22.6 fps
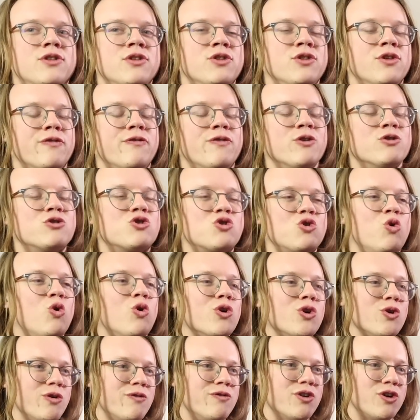the first
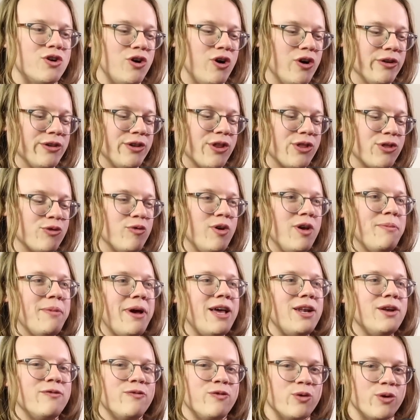quarter of the card. The 3
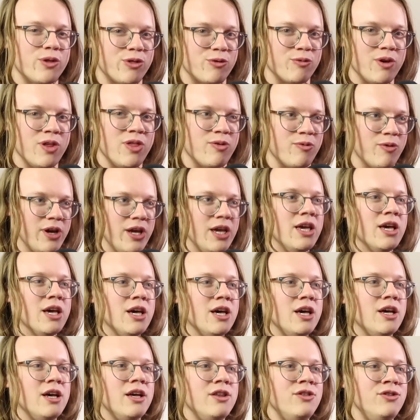mana for a 3/3.
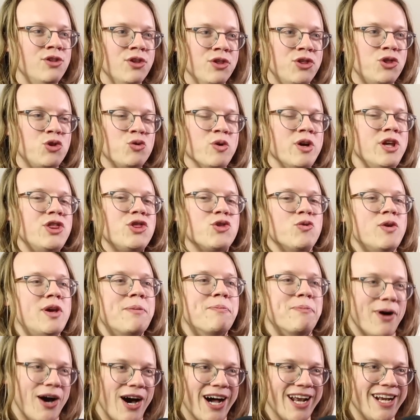The 3/3
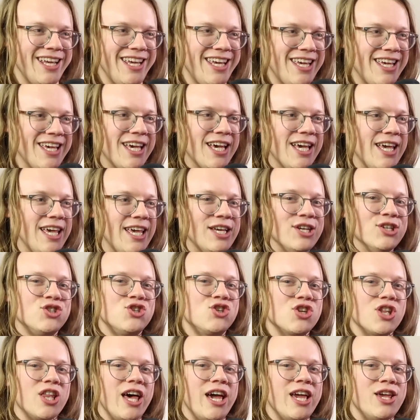body
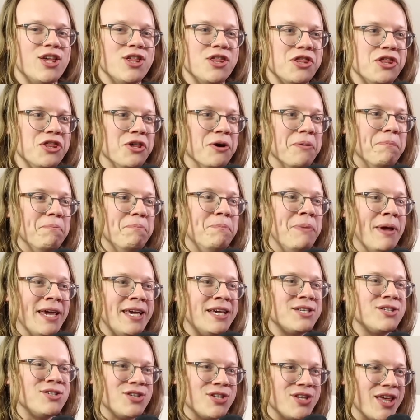is like the
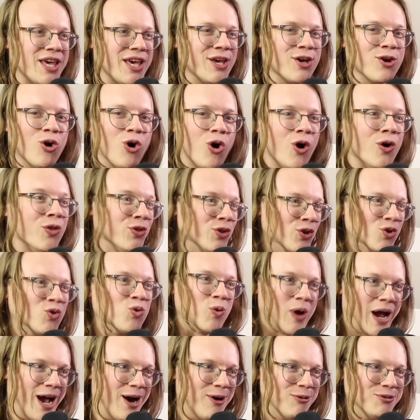biggest thing on the
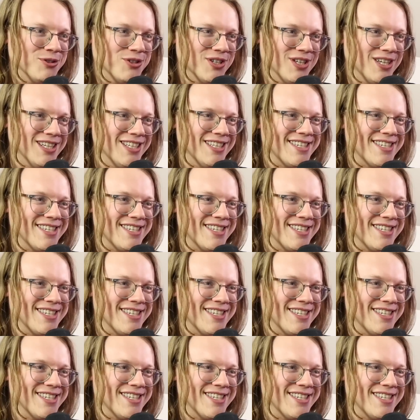ground in